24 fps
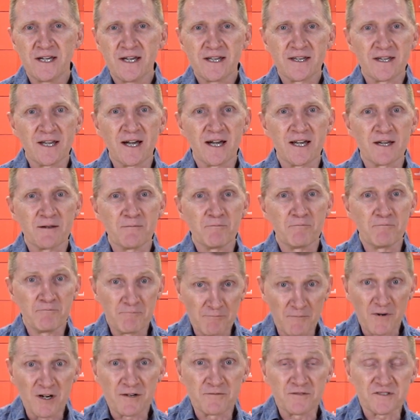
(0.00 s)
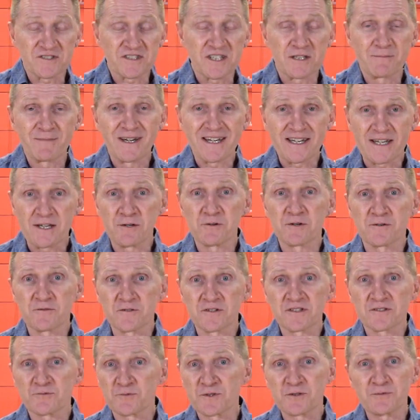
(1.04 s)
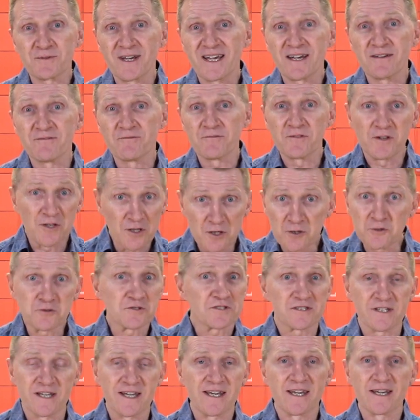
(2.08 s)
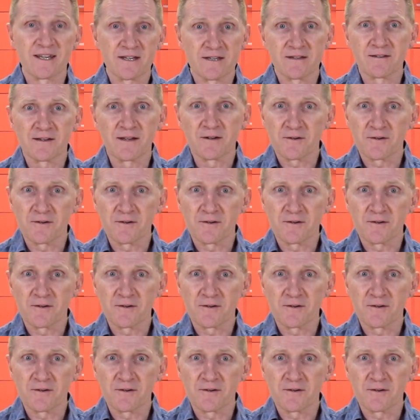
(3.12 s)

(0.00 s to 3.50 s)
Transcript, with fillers: not Marvel Cinematic Universe, which we have no say in,